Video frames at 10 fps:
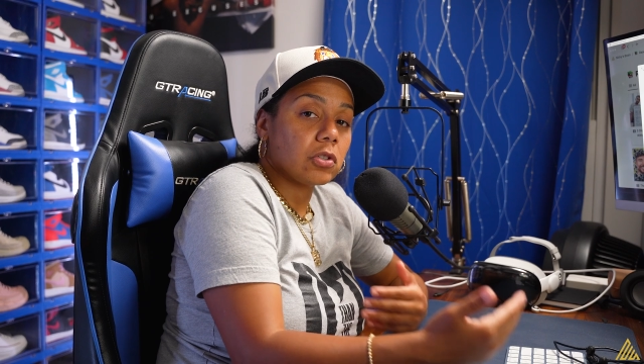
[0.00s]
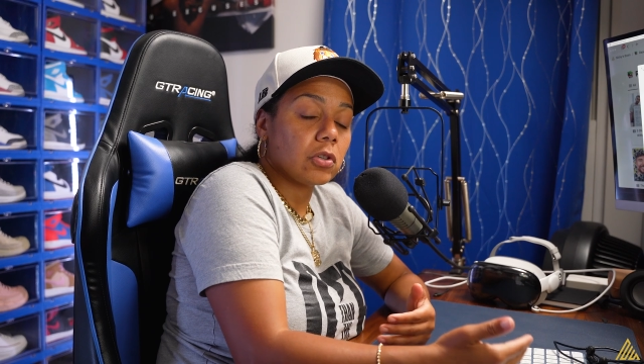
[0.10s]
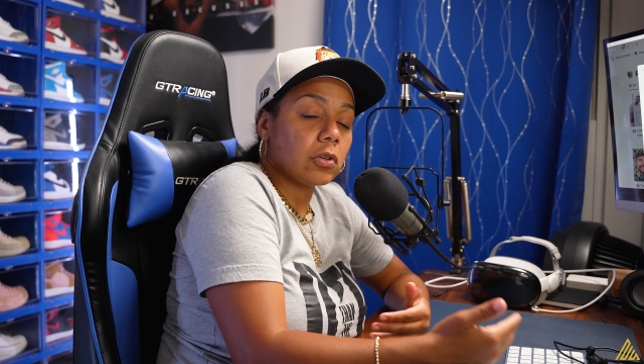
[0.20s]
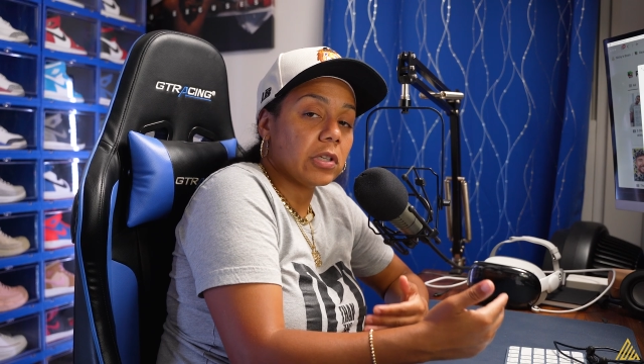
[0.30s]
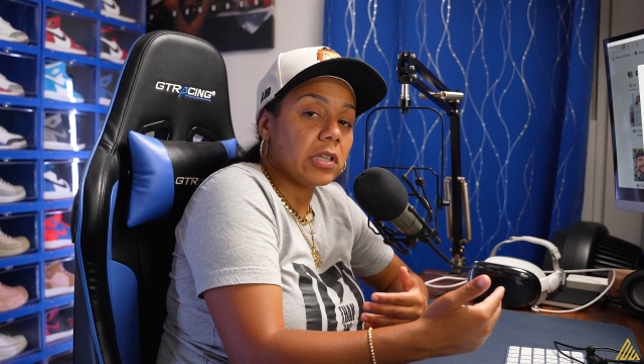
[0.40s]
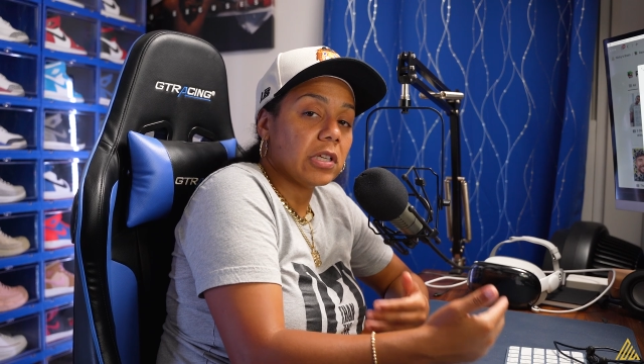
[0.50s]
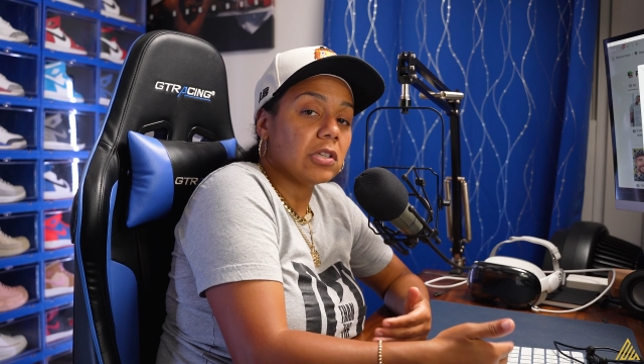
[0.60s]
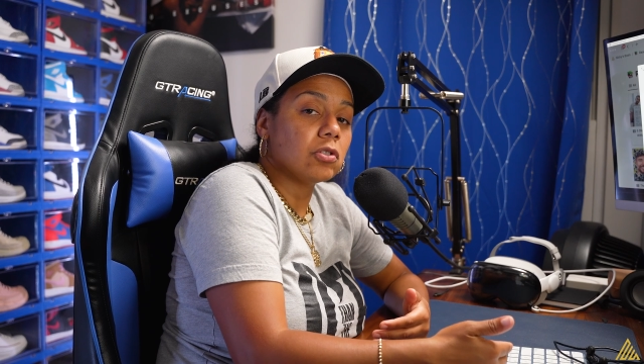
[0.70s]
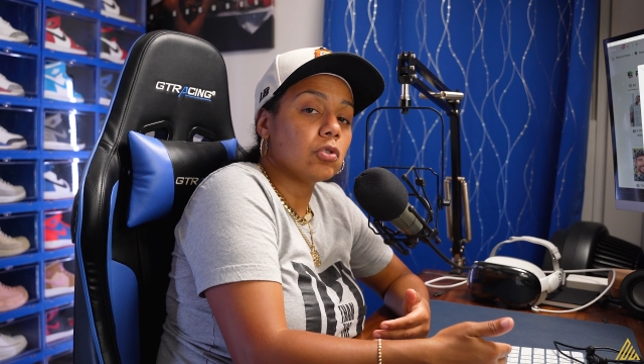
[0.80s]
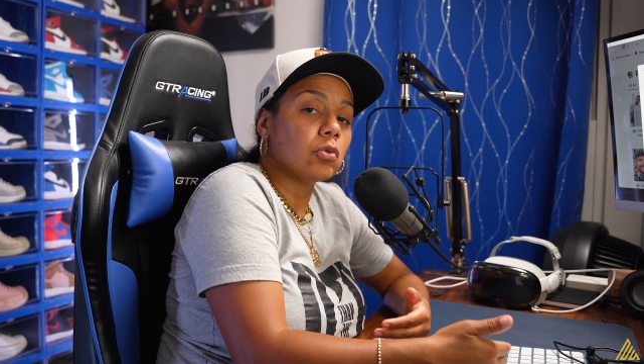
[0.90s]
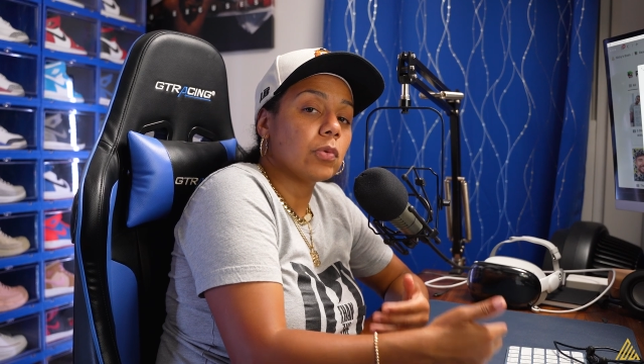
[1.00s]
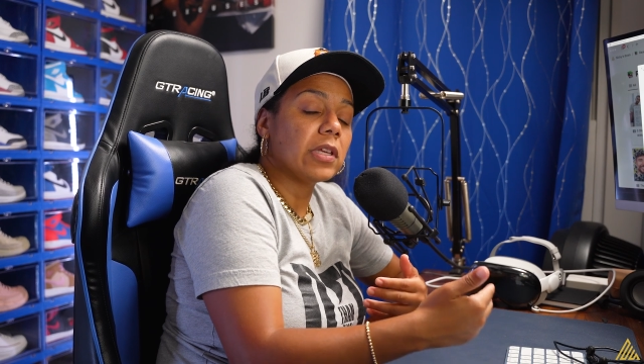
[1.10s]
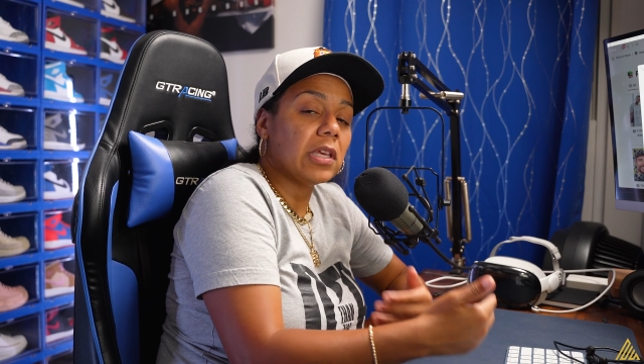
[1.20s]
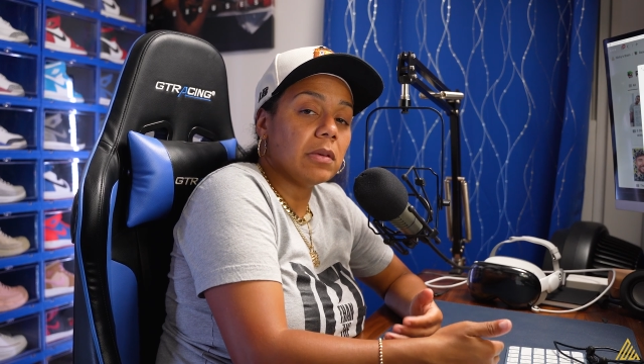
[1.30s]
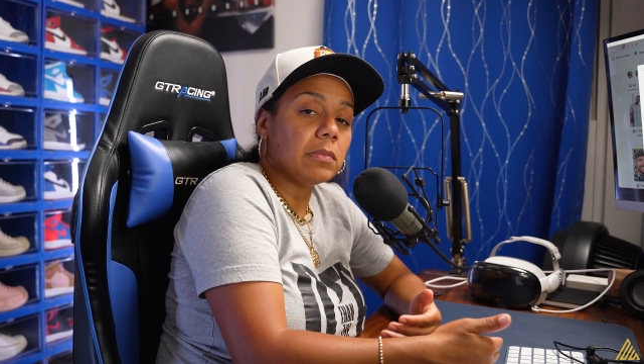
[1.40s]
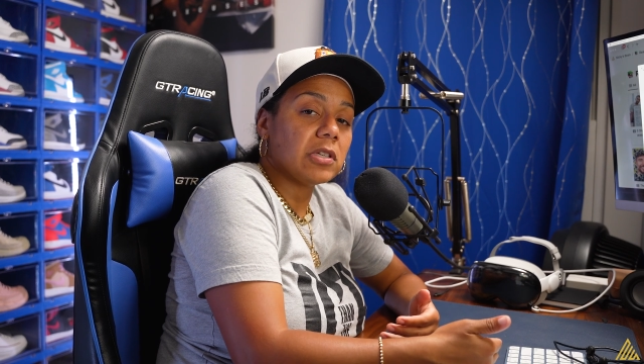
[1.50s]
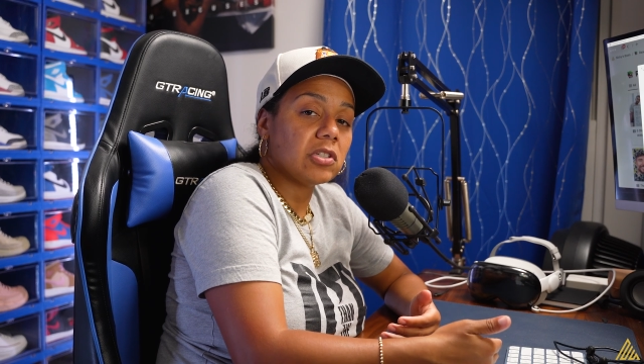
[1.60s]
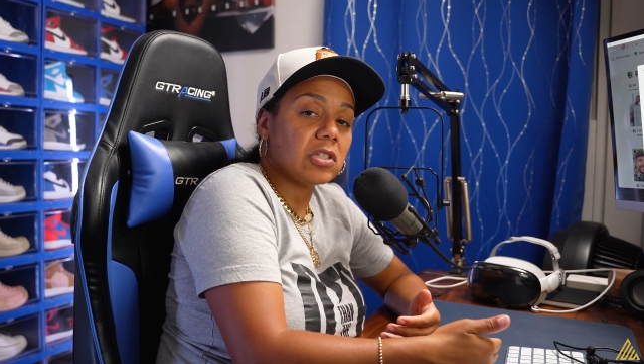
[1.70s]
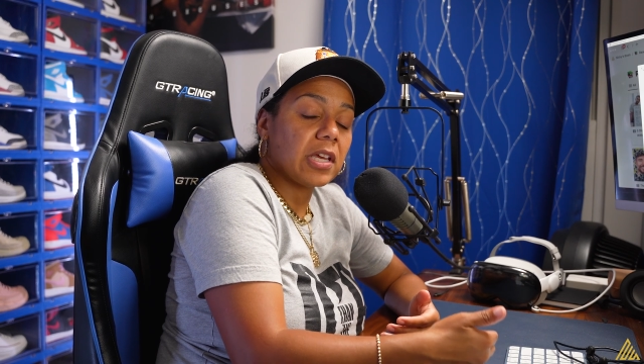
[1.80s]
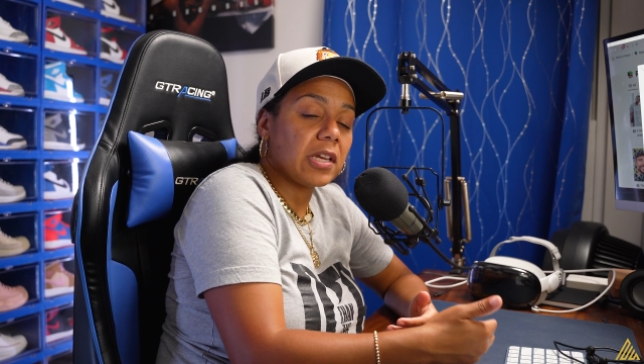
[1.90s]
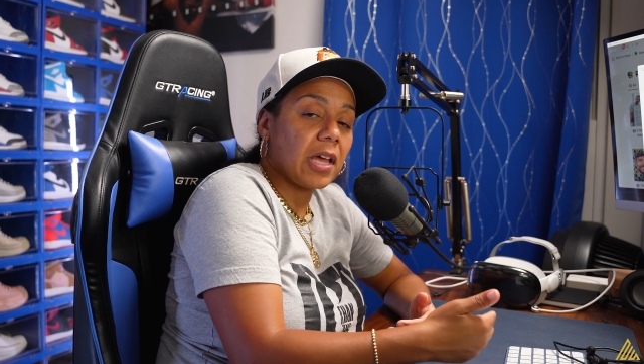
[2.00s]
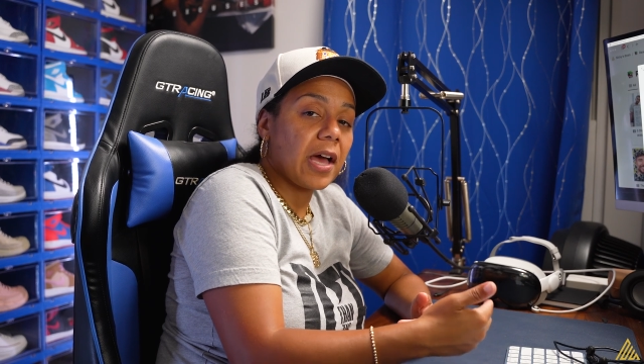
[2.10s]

to turn it into an image that